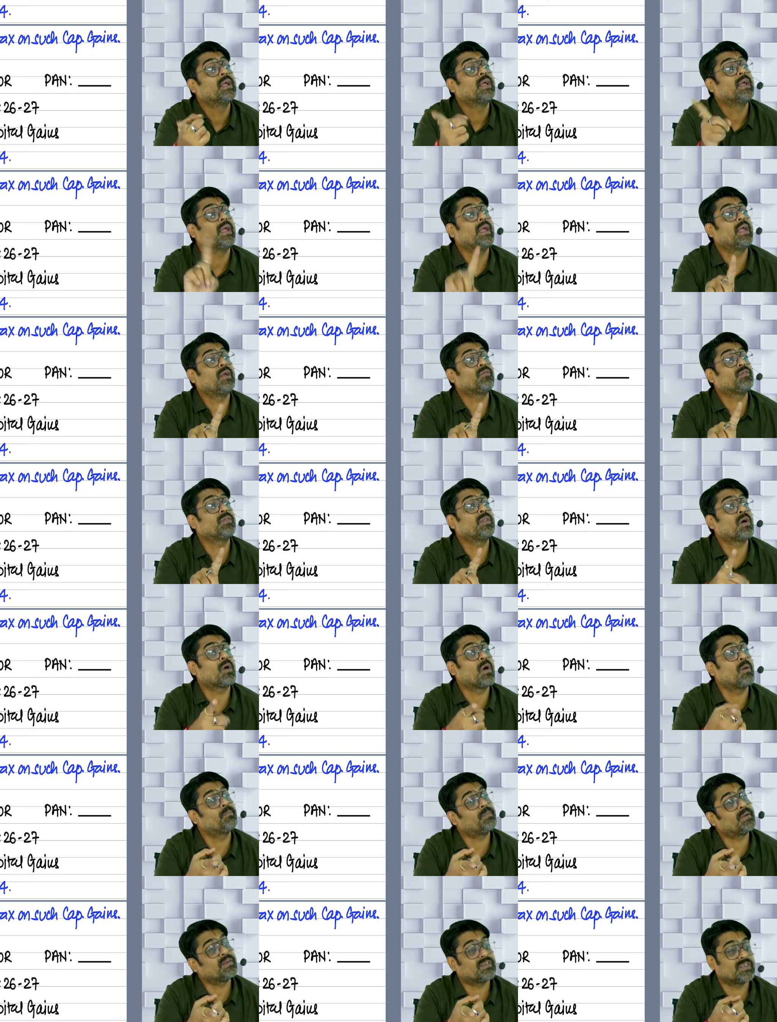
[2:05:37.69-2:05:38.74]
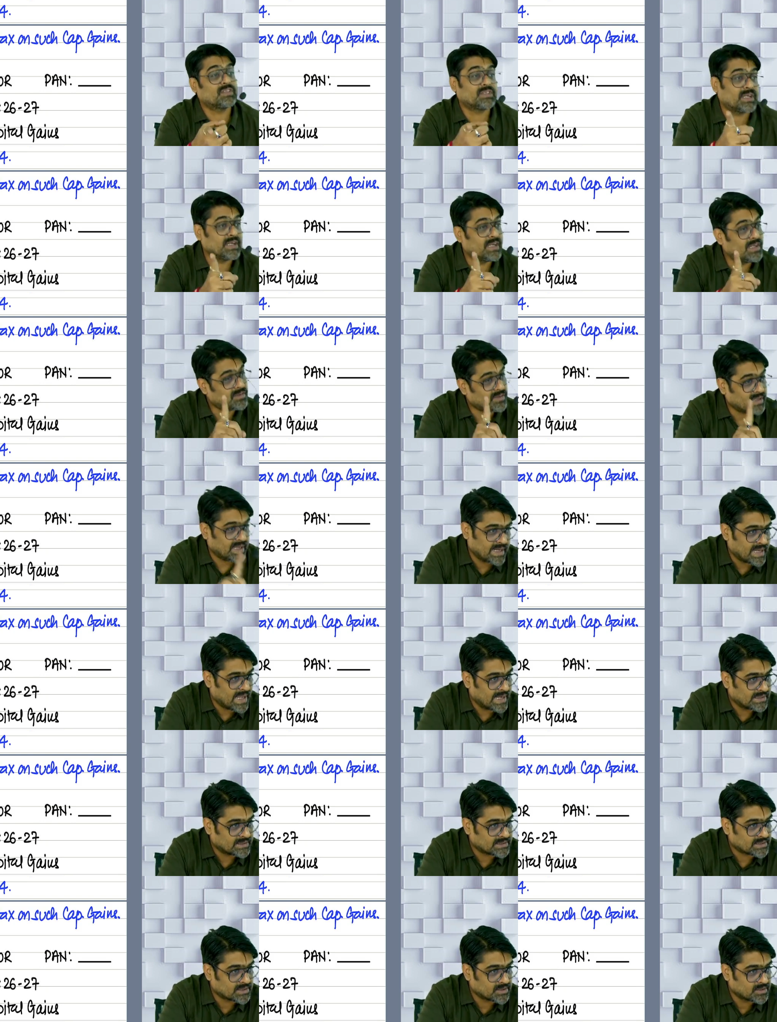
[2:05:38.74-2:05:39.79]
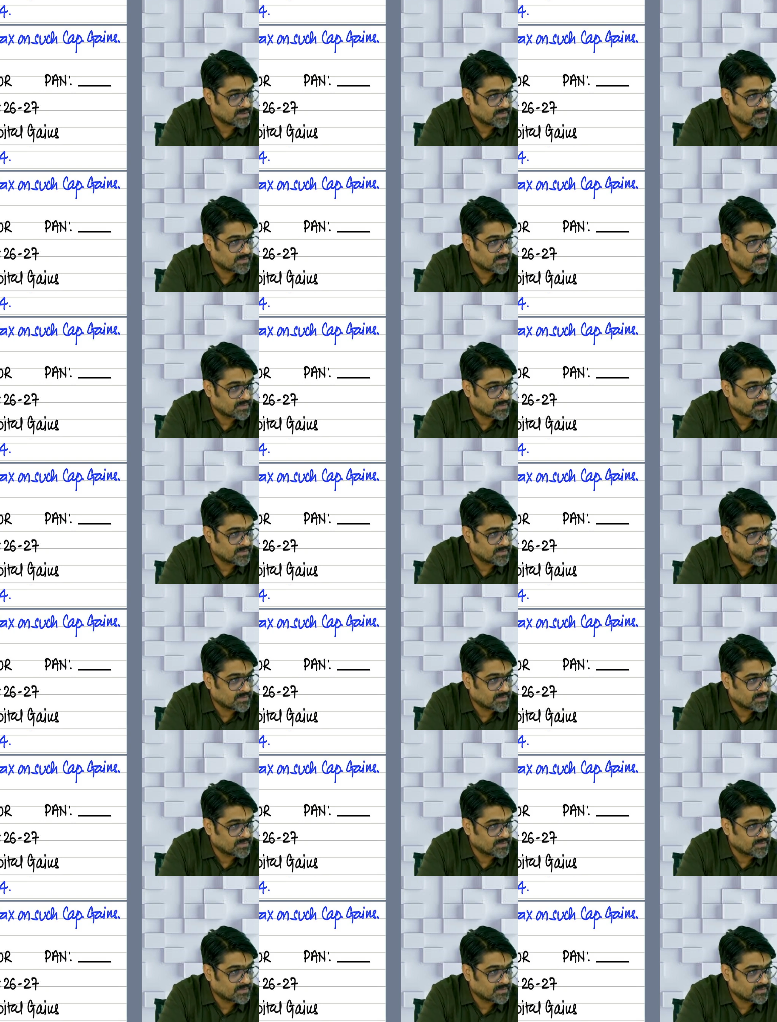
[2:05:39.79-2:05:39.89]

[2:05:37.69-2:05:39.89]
if the compensation is enhanced,